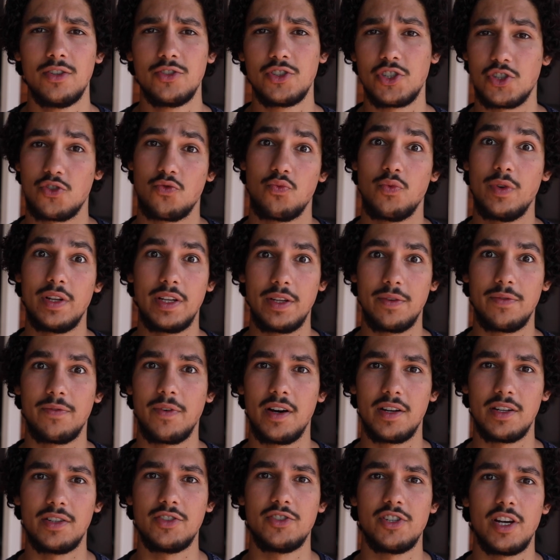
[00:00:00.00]
just really
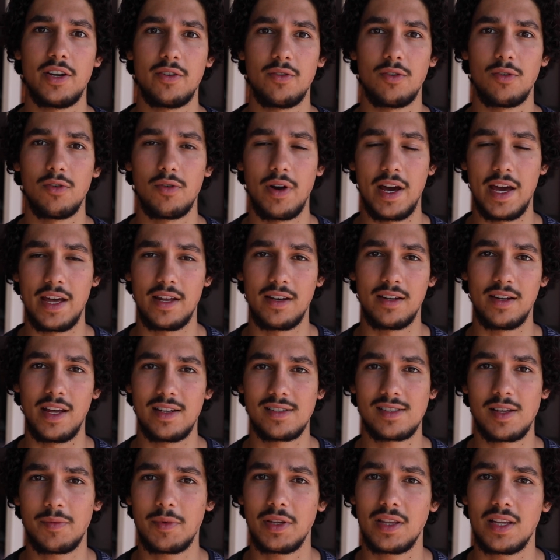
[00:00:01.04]
fun in general,
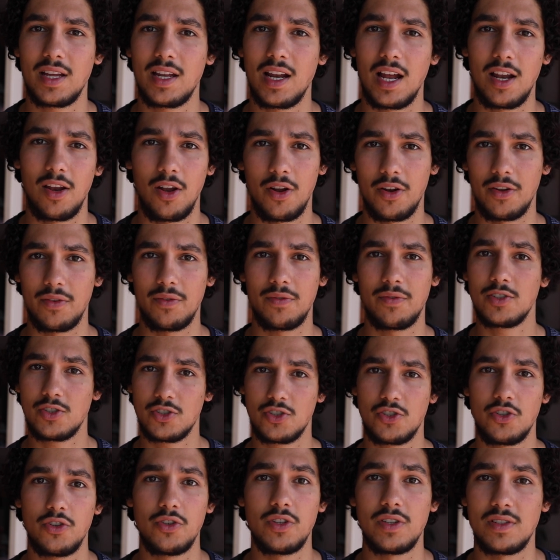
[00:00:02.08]
and something that a lot of
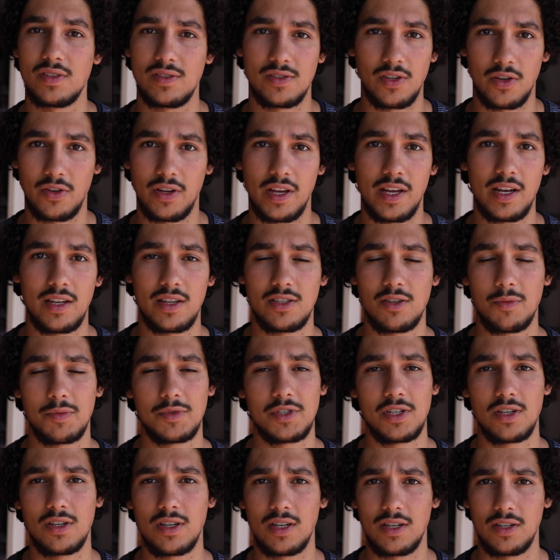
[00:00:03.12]
students don't get the
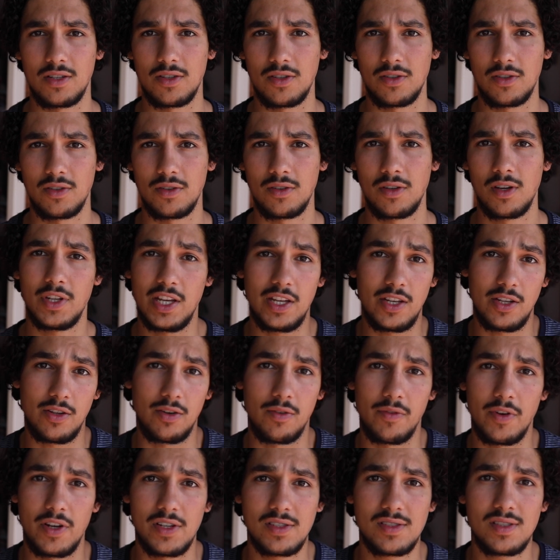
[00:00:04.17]
opportunity to do at
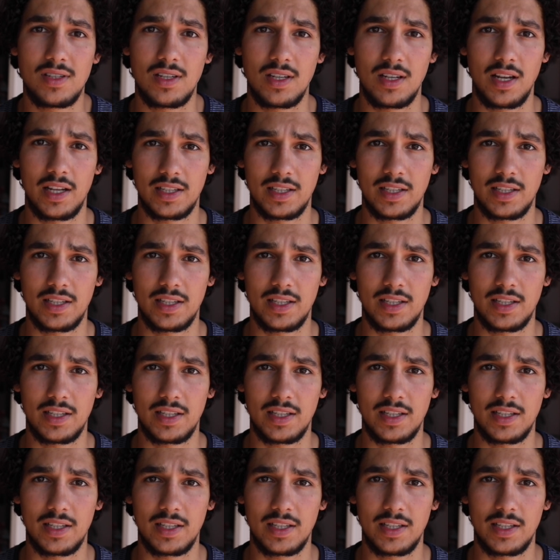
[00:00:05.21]
university.